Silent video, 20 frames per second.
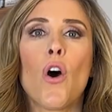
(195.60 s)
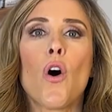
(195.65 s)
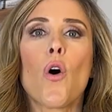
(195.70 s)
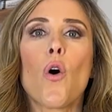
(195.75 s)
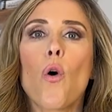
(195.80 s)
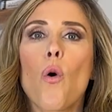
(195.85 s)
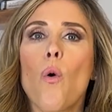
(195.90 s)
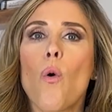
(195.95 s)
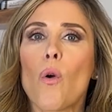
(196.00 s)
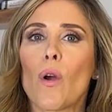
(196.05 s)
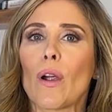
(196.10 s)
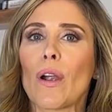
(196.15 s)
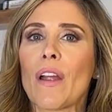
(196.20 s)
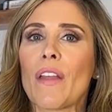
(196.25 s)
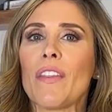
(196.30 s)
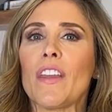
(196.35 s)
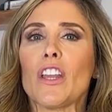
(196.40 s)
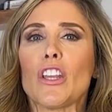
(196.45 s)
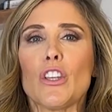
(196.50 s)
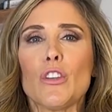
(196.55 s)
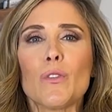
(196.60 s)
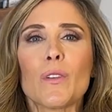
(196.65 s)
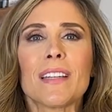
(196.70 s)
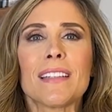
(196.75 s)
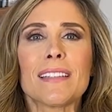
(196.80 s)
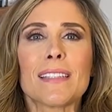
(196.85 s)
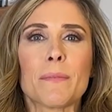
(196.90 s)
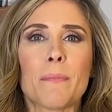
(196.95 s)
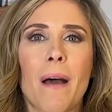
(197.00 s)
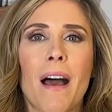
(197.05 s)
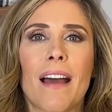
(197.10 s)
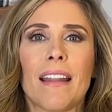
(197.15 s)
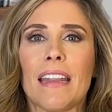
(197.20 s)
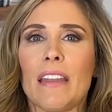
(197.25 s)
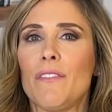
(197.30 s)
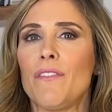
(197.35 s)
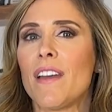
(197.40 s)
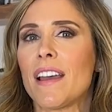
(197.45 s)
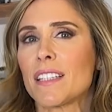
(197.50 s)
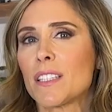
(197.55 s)
Or that you can spot
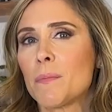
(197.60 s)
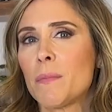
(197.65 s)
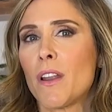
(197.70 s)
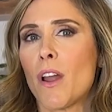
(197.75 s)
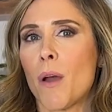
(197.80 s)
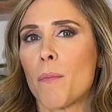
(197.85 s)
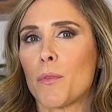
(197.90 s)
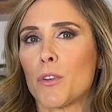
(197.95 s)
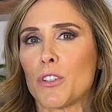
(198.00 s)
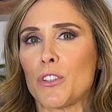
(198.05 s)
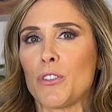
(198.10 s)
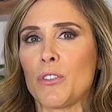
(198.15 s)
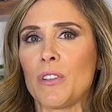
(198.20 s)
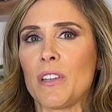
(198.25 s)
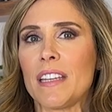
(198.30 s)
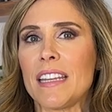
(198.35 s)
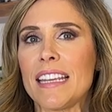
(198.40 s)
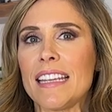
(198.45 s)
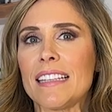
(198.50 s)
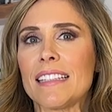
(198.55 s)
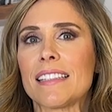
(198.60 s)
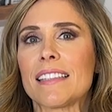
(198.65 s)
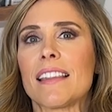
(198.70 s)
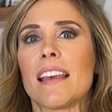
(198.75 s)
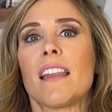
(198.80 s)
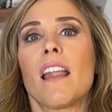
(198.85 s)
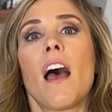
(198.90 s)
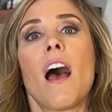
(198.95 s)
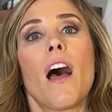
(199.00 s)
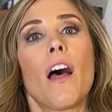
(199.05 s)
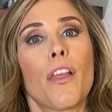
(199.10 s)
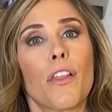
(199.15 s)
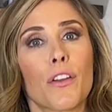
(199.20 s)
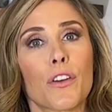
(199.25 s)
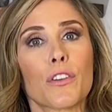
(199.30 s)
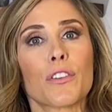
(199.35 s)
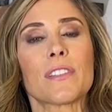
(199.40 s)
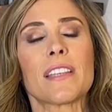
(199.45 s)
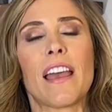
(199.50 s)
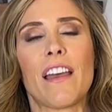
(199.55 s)
investment opportunities that
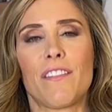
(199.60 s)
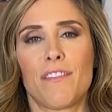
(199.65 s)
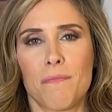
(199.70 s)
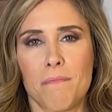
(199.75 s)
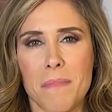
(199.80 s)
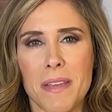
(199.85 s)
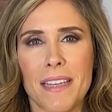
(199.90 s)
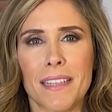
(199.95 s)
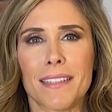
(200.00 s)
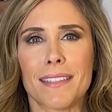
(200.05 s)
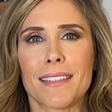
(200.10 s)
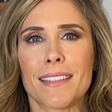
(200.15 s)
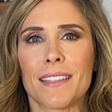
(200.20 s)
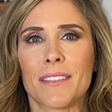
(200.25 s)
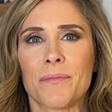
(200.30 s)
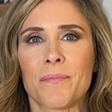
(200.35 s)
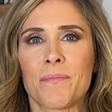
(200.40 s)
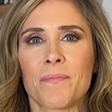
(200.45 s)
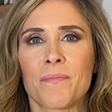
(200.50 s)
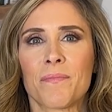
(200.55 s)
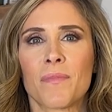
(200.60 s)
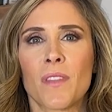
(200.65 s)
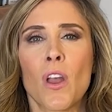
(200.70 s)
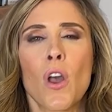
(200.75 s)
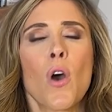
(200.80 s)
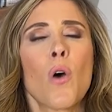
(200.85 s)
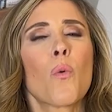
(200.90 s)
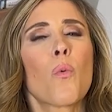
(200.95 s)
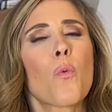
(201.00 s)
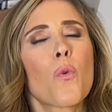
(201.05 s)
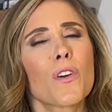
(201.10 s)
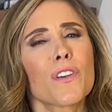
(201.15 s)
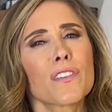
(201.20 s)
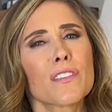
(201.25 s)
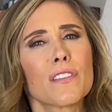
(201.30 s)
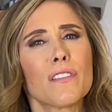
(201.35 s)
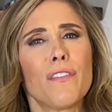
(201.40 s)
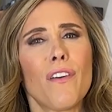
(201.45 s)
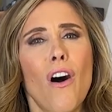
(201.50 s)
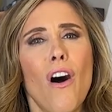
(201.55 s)
others have missed.
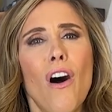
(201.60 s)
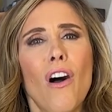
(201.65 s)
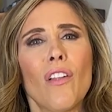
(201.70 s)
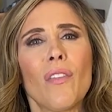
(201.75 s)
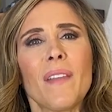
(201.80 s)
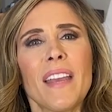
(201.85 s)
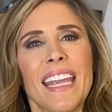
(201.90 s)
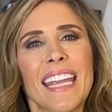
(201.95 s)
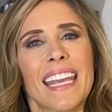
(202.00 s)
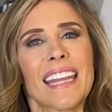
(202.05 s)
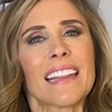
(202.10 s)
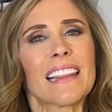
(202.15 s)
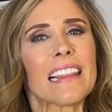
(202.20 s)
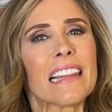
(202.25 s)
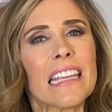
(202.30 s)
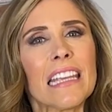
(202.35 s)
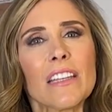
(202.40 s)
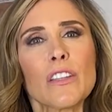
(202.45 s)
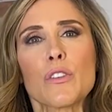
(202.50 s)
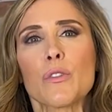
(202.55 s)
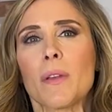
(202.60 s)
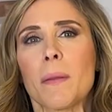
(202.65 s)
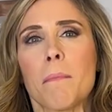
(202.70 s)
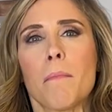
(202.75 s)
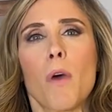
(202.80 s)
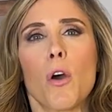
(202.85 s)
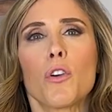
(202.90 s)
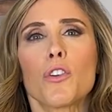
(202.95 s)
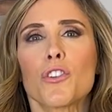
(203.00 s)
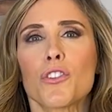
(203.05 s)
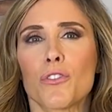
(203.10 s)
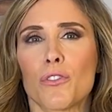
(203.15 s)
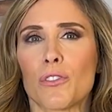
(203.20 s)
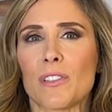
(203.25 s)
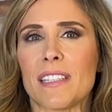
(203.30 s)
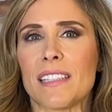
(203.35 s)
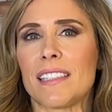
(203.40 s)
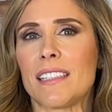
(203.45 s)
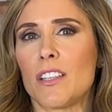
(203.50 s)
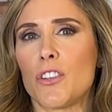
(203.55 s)
Worst of all, it can lead to emotional
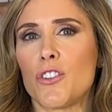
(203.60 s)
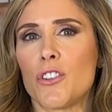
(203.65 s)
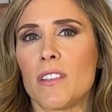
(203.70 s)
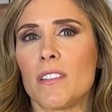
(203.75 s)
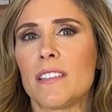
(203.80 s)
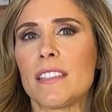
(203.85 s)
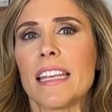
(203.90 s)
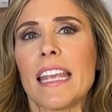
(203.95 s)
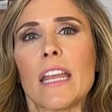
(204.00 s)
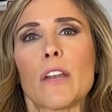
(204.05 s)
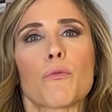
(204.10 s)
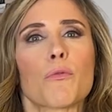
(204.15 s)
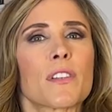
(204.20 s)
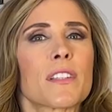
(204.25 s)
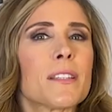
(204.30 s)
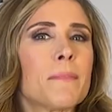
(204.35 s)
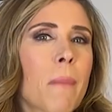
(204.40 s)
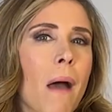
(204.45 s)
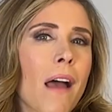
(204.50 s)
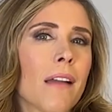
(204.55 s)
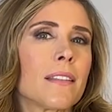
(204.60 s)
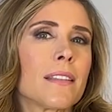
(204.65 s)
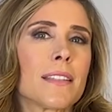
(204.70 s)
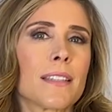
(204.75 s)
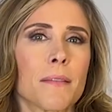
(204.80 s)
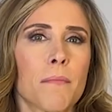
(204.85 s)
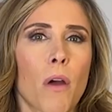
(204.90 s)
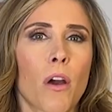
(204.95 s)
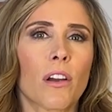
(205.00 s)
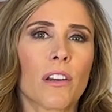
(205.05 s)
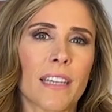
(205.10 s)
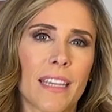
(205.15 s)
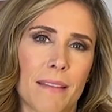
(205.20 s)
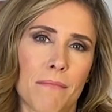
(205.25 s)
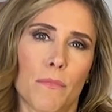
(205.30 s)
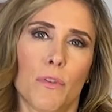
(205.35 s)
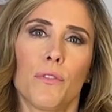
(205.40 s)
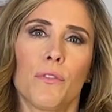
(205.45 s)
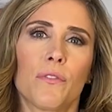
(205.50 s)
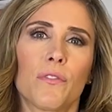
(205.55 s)
decisions in response to market
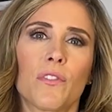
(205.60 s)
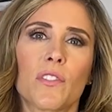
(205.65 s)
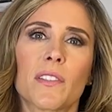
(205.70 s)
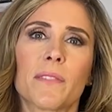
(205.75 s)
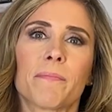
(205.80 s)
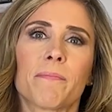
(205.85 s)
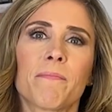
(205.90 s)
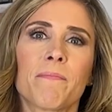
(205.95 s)
moves.